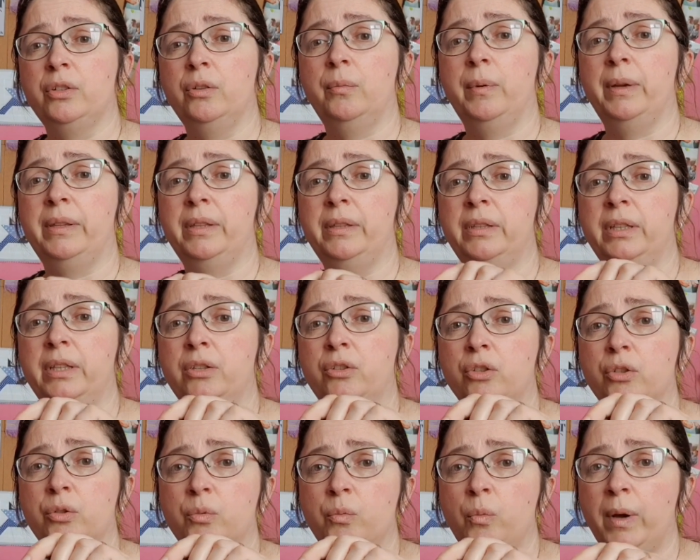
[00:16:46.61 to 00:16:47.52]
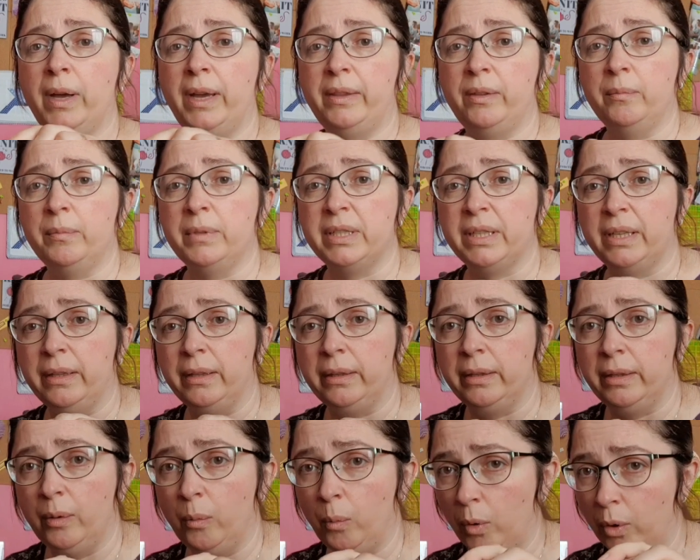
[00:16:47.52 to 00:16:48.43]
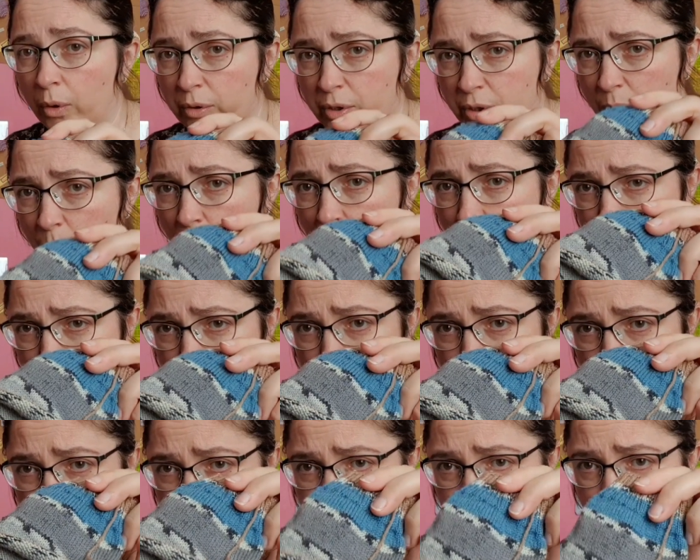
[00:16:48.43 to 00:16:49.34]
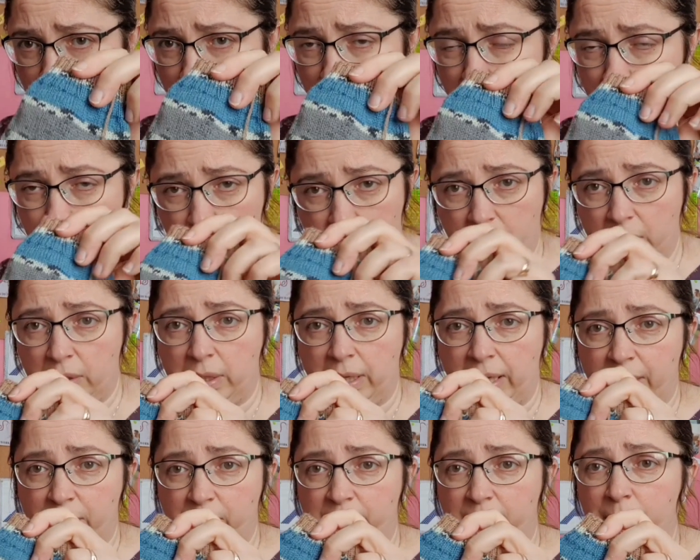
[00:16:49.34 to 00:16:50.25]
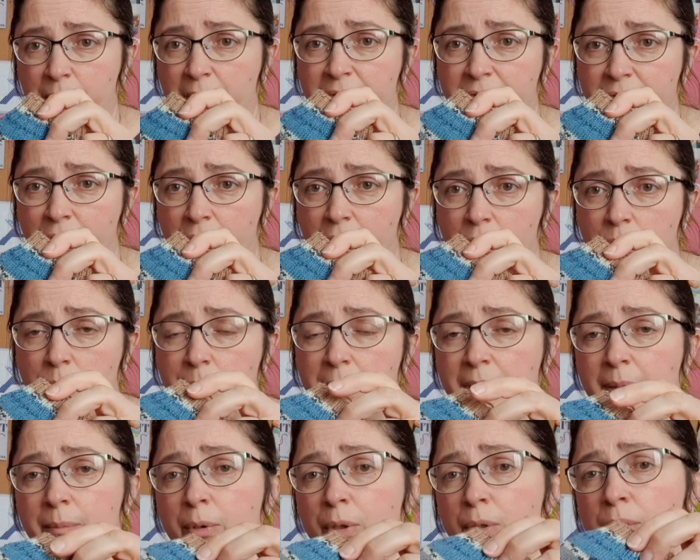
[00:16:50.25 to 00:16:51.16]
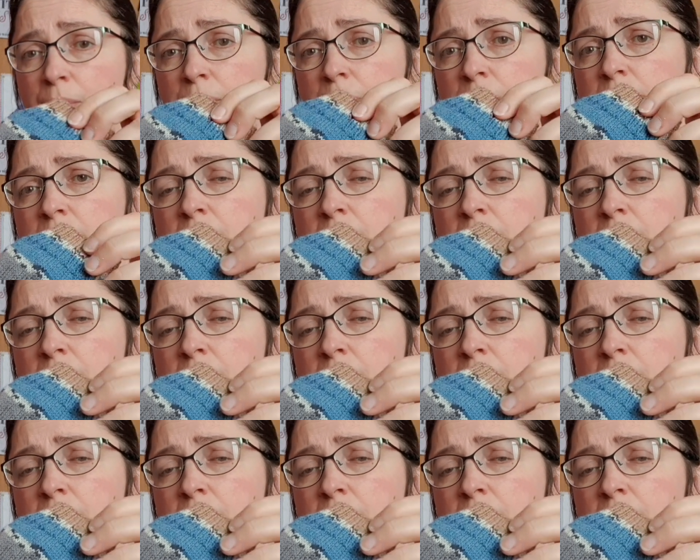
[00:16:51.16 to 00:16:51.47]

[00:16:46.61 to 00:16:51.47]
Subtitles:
or whether they'd just wear them till they walk to the washing on their own, because neither of them live at home anymore.